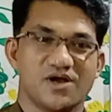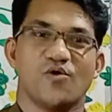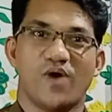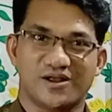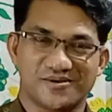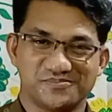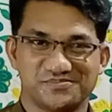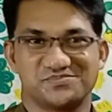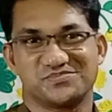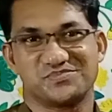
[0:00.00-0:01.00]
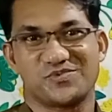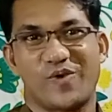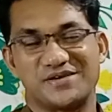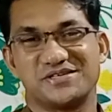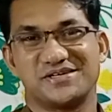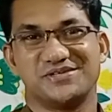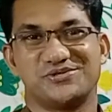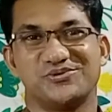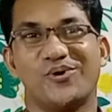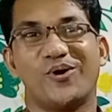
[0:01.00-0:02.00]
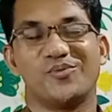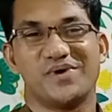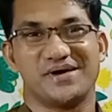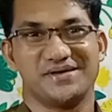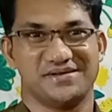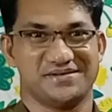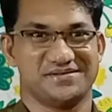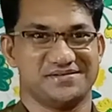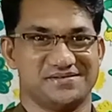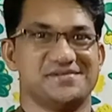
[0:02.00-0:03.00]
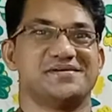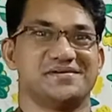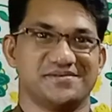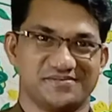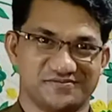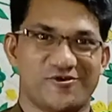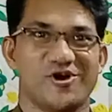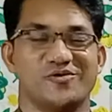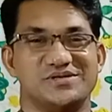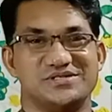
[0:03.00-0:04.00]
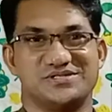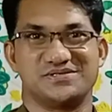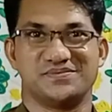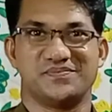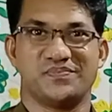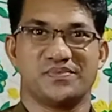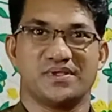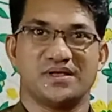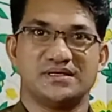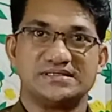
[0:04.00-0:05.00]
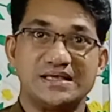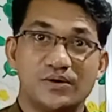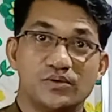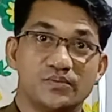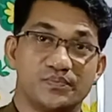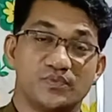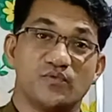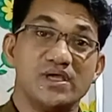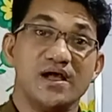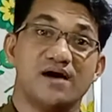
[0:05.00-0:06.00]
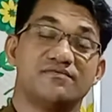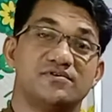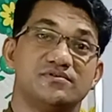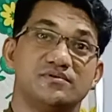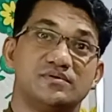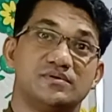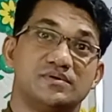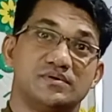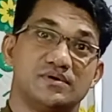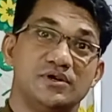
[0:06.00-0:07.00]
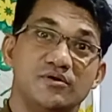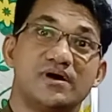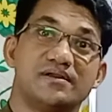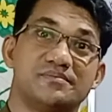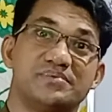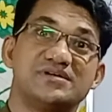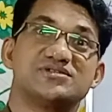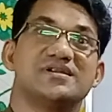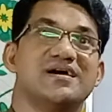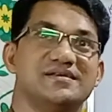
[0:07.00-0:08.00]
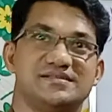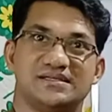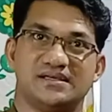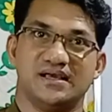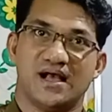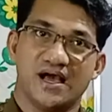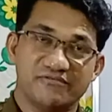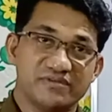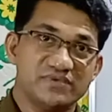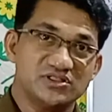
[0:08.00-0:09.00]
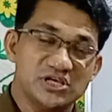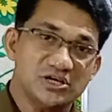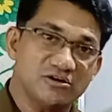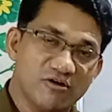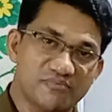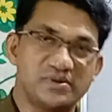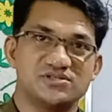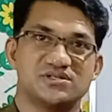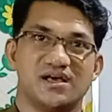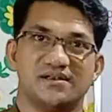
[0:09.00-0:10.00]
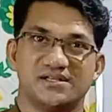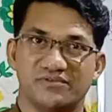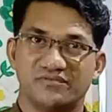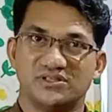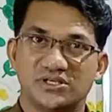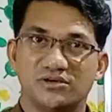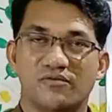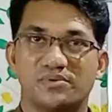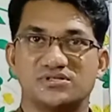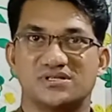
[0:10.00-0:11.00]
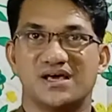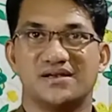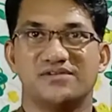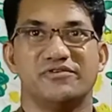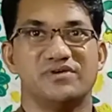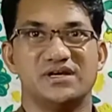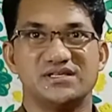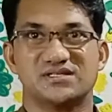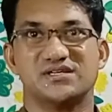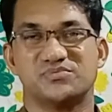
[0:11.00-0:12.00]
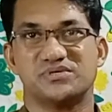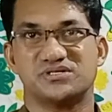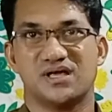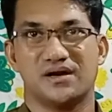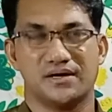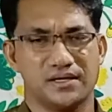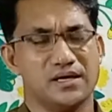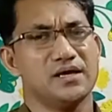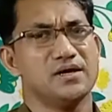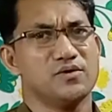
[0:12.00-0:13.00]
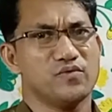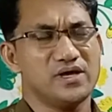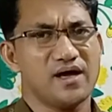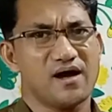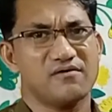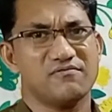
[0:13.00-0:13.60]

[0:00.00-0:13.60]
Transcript: Welcome once again to all my followers. So we have to look at personality. And when we think of personality, when we discuss personality, we